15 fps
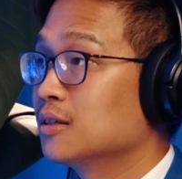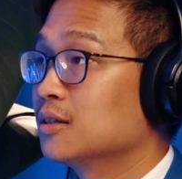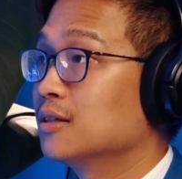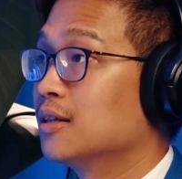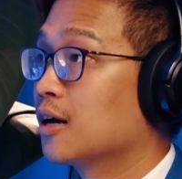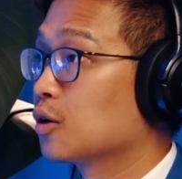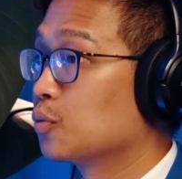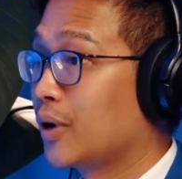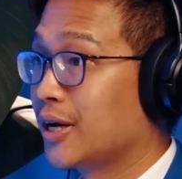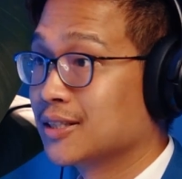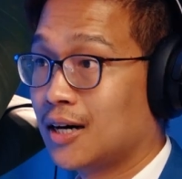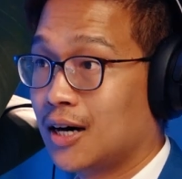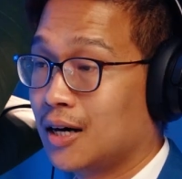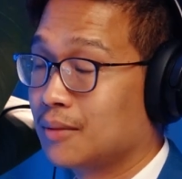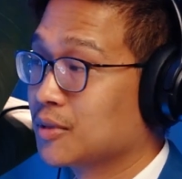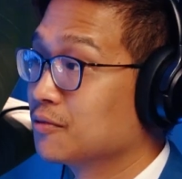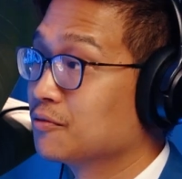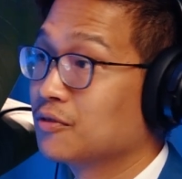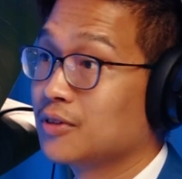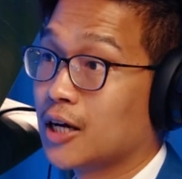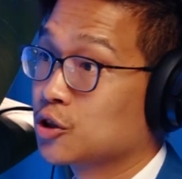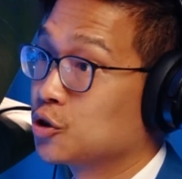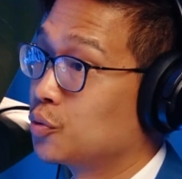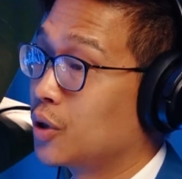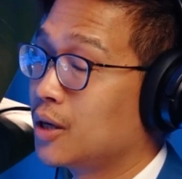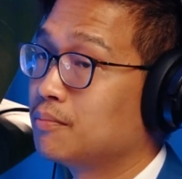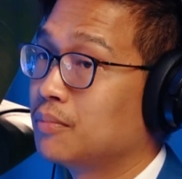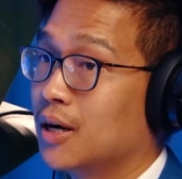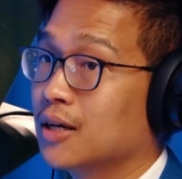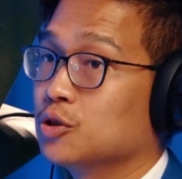Their wait time can
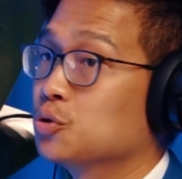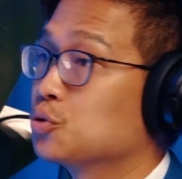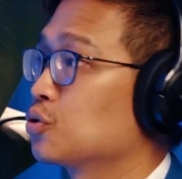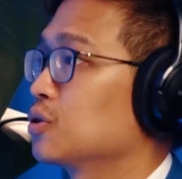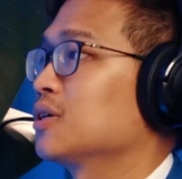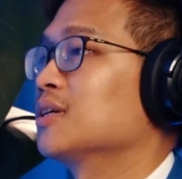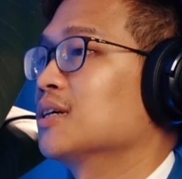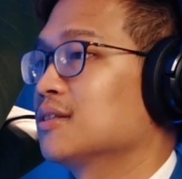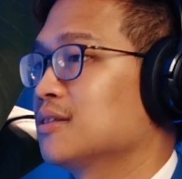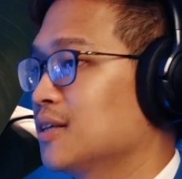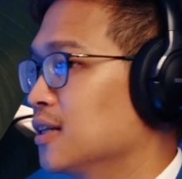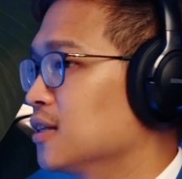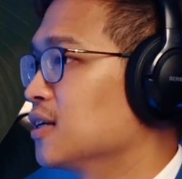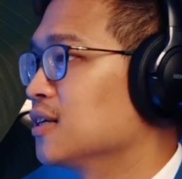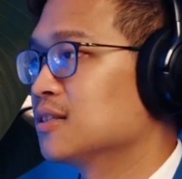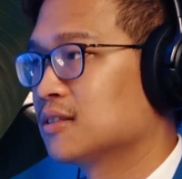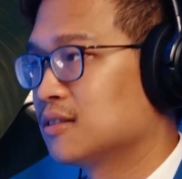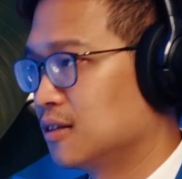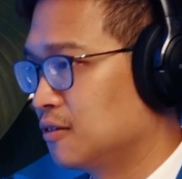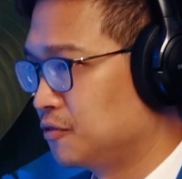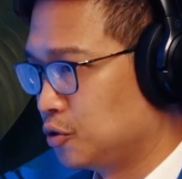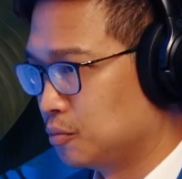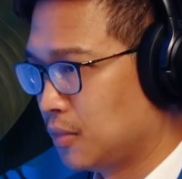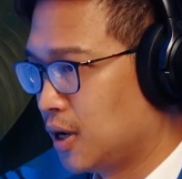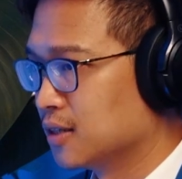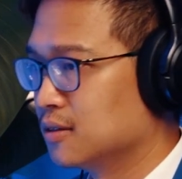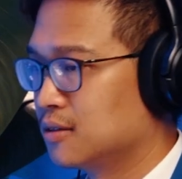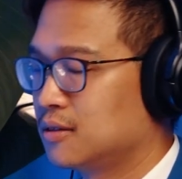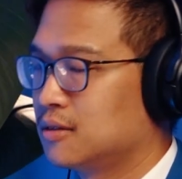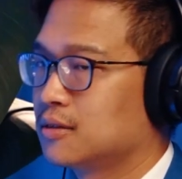fluctuate, but usually it's at least a few
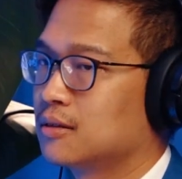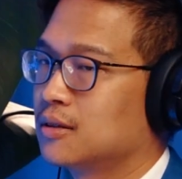months.